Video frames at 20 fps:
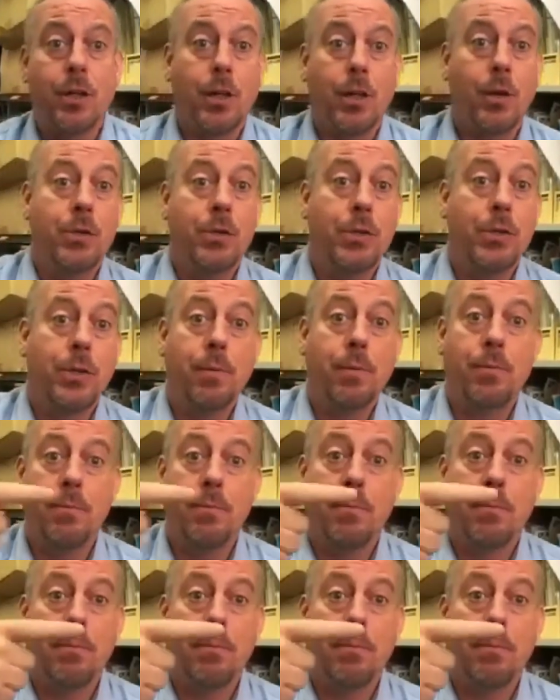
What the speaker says: go to